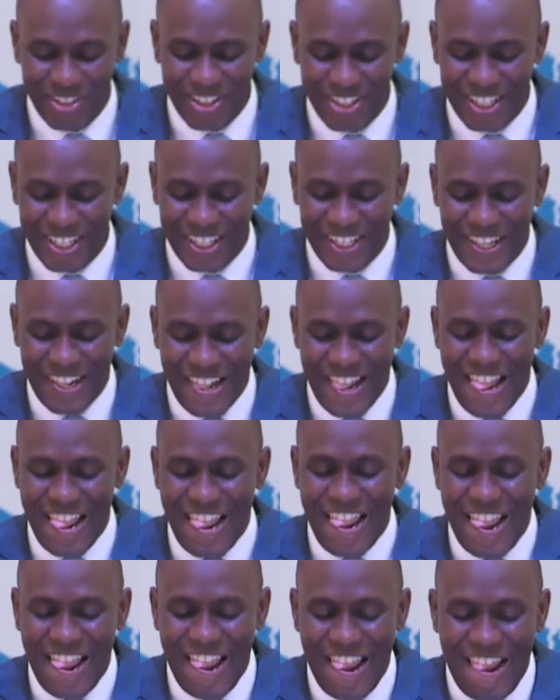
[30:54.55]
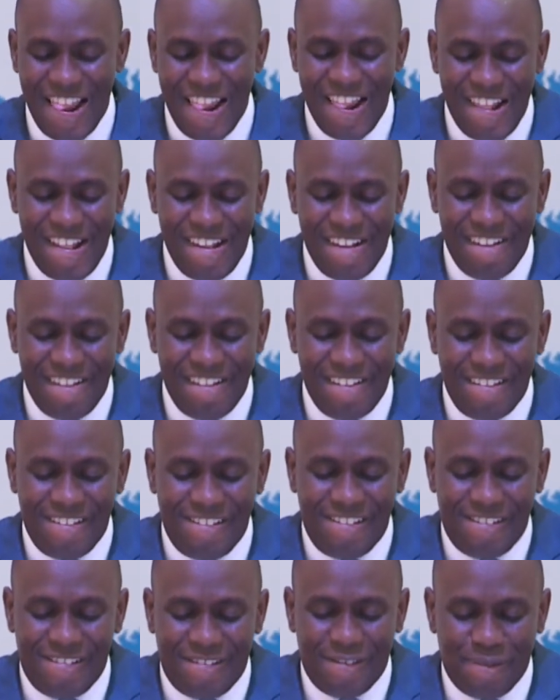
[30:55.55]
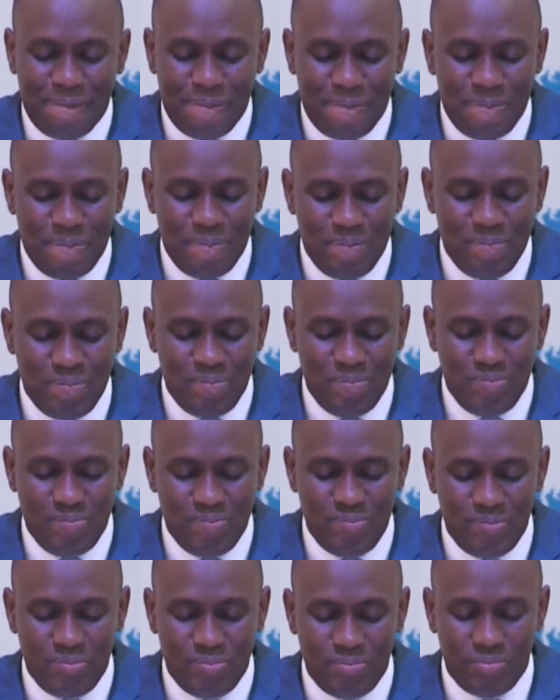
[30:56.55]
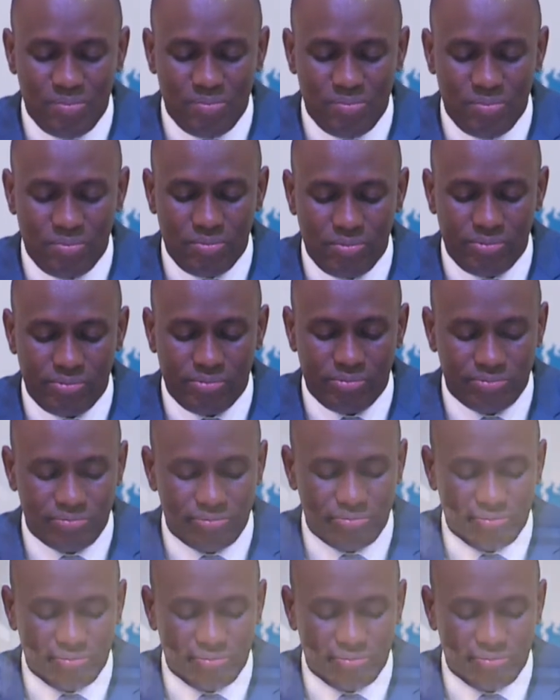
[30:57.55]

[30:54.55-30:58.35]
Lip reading: Nobody speaks.